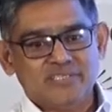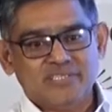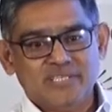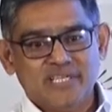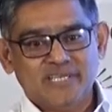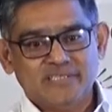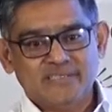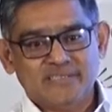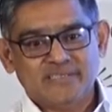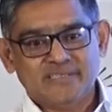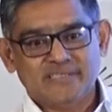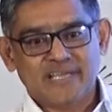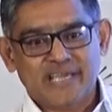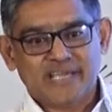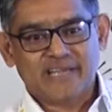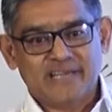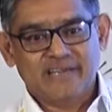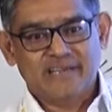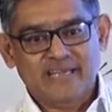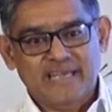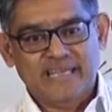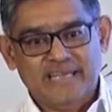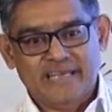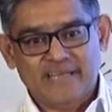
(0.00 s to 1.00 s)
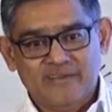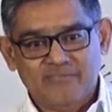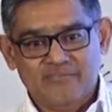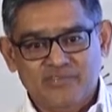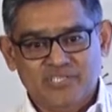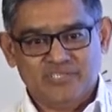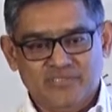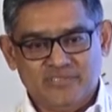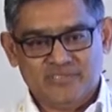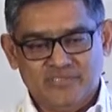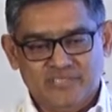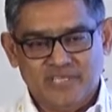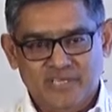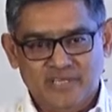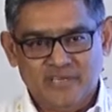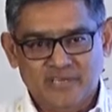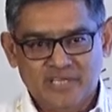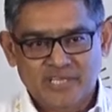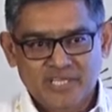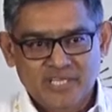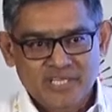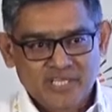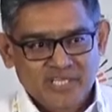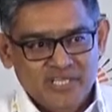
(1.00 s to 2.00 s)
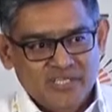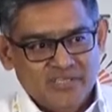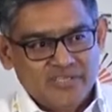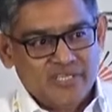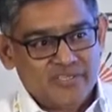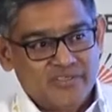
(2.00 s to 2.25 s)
That is the second layer which is there. The